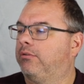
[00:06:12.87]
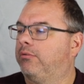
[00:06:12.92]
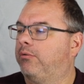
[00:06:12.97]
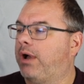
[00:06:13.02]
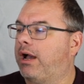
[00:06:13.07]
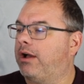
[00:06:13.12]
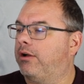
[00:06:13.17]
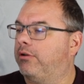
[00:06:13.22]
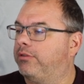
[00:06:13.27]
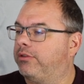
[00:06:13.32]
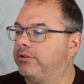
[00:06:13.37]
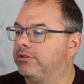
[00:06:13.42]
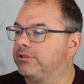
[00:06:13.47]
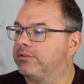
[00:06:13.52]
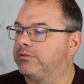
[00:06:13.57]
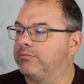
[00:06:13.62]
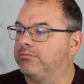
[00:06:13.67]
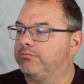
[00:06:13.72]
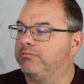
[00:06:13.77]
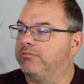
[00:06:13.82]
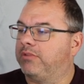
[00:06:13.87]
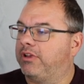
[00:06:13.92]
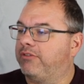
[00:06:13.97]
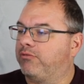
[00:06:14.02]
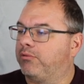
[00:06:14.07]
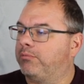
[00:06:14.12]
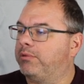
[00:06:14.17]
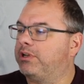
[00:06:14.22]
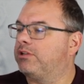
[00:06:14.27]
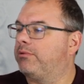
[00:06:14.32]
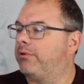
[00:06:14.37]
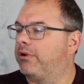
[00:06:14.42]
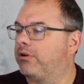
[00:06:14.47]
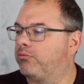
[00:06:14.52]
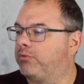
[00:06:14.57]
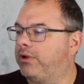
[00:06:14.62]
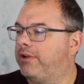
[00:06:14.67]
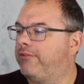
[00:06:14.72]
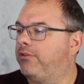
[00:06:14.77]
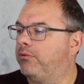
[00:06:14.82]
Wow, there's some information about a
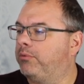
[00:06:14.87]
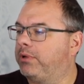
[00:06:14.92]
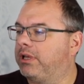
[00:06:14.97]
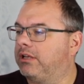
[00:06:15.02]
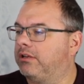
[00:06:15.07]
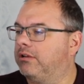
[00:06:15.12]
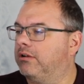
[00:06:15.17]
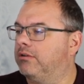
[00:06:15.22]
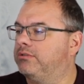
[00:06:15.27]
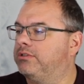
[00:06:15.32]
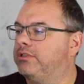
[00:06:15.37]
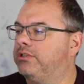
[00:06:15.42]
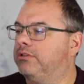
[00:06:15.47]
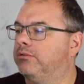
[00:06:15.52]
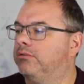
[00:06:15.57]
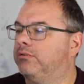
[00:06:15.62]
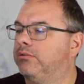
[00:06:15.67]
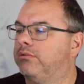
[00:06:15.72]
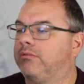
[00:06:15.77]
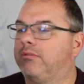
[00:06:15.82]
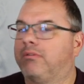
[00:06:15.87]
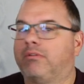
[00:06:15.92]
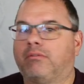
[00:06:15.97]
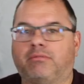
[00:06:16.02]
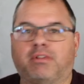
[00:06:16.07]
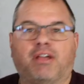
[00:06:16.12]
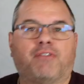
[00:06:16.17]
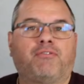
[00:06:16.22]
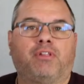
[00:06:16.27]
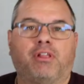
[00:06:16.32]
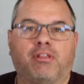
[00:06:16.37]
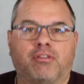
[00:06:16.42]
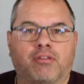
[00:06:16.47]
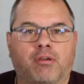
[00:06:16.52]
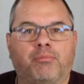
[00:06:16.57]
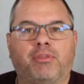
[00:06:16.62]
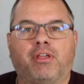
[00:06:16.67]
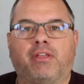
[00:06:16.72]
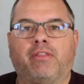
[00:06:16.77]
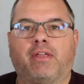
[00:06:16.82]
reef that we could go to. Definitely
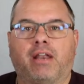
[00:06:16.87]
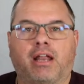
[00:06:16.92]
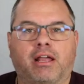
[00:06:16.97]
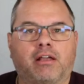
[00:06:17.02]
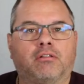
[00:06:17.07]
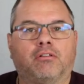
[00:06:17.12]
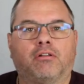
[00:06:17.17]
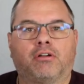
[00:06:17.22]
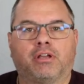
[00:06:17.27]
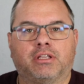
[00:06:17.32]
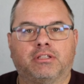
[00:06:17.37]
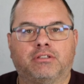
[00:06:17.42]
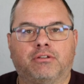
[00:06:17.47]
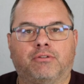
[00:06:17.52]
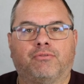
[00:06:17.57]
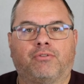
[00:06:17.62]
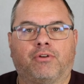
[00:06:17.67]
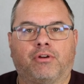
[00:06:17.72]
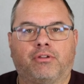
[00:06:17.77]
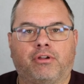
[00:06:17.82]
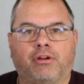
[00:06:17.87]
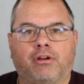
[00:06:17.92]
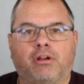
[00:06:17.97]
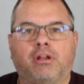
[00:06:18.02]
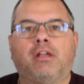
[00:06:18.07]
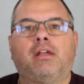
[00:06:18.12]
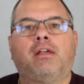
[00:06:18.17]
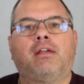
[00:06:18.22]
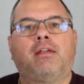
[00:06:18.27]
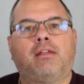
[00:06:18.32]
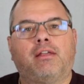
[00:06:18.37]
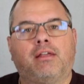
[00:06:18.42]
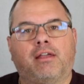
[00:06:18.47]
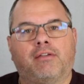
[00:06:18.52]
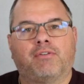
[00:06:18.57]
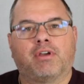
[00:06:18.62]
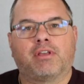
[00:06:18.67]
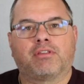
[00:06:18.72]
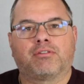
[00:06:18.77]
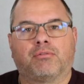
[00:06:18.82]
something that I could look into further
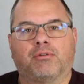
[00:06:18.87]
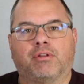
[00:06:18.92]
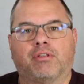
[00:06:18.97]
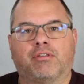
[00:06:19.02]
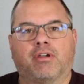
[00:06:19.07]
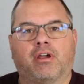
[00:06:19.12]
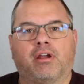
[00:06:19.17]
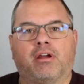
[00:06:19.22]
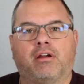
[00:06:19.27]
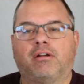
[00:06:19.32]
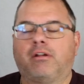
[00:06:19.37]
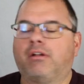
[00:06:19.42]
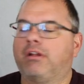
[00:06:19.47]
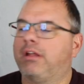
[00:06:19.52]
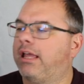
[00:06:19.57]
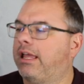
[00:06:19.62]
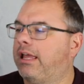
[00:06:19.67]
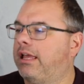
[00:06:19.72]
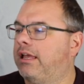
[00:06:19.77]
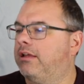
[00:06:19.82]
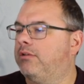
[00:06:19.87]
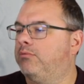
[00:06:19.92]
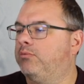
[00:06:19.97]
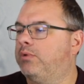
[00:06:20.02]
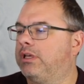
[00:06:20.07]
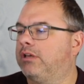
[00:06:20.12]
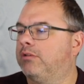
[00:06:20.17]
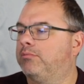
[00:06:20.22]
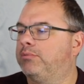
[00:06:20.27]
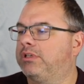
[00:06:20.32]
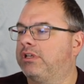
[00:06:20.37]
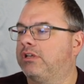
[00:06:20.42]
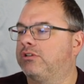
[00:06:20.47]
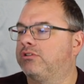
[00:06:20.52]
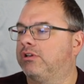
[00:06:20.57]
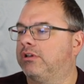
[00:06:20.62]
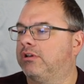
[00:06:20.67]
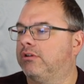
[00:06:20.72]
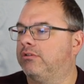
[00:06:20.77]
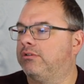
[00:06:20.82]
if I so desire, and we could
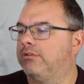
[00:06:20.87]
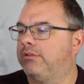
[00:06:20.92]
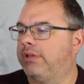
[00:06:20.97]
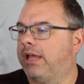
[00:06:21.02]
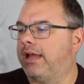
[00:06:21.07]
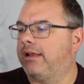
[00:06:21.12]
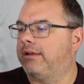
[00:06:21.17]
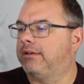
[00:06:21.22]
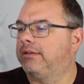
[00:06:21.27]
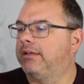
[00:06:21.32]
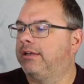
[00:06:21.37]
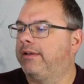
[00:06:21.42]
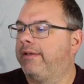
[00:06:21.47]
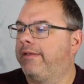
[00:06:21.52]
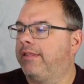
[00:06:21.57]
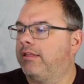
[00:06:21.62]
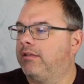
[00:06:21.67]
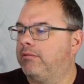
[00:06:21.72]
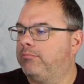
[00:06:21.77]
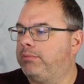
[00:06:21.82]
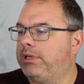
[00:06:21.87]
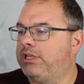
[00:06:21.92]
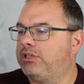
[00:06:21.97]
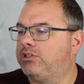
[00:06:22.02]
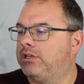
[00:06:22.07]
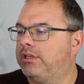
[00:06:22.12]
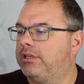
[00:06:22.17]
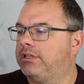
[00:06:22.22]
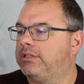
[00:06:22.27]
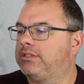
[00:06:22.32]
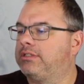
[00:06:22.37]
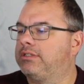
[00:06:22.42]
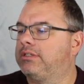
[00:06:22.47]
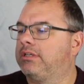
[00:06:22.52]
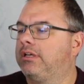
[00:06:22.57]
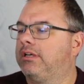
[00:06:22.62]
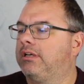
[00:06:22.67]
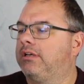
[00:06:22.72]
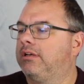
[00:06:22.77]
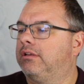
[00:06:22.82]
potentially go do that. Beaches,
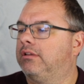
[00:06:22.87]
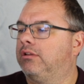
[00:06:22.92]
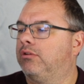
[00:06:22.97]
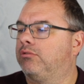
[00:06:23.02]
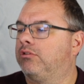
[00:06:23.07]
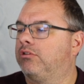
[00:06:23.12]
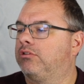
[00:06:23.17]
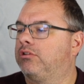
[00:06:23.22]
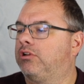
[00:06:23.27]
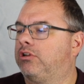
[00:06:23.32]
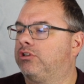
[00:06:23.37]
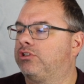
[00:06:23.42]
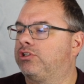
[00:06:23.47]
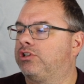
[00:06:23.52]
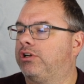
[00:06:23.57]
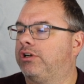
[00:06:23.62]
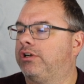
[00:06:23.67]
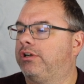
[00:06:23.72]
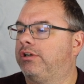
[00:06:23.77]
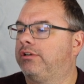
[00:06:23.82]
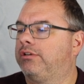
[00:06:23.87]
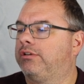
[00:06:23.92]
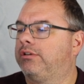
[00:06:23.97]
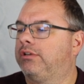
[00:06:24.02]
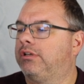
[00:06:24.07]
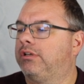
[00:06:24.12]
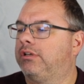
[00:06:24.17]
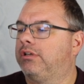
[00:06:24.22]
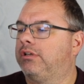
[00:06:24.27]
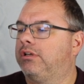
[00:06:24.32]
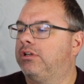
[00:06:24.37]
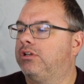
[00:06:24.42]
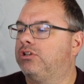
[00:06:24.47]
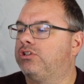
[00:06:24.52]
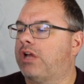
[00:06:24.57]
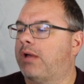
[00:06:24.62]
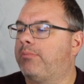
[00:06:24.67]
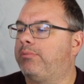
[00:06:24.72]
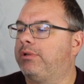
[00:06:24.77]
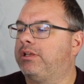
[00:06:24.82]
local culture,
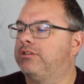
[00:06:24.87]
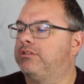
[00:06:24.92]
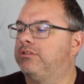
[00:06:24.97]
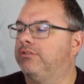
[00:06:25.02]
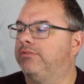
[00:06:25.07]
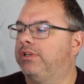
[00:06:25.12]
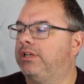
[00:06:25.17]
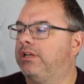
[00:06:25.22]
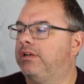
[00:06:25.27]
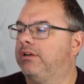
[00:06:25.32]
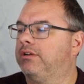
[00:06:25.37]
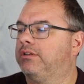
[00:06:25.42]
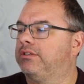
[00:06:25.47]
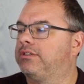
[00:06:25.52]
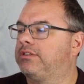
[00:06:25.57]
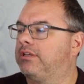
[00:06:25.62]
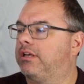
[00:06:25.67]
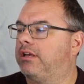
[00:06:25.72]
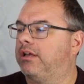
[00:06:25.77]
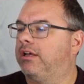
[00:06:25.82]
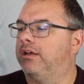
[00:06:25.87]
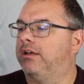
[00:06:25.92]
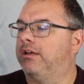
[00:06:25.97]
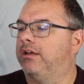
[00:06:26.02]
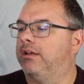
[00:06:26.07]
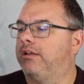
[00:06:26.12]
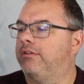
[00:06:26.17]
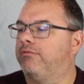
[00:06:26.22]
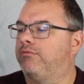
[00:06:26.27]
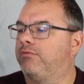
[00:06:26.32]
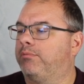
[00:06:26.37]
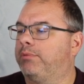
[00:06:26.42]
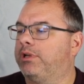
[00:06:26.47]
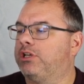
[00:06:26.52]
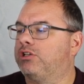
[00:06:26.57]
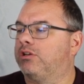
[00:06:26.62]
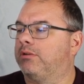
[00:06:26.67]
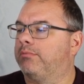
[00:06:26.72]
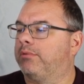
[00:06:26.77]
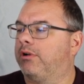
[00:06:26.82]
shopping and souvenirs,
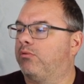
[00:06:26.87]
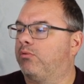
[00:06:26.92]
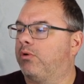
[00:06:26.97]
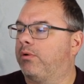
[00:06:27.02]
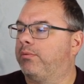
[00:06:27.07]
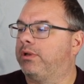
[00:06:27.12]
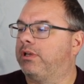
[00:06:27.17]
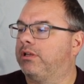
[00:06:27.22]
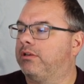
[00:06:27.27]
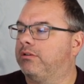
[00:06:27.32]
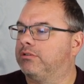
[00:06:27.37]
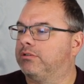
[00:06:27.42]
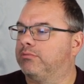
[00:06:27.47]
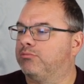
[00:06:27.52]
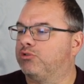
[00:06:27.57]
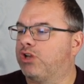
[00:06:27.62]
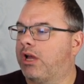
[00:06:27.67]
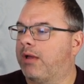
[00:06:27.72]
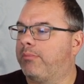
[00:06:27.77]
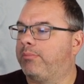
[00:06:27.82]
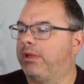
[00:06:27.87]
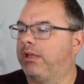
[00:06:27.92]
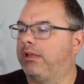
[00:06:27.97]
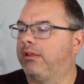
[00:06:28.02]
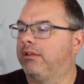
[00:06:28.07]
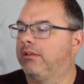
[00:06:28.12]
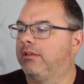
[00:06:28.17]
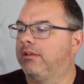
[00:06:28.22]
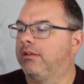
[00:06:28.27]
information about where we can do some shopping,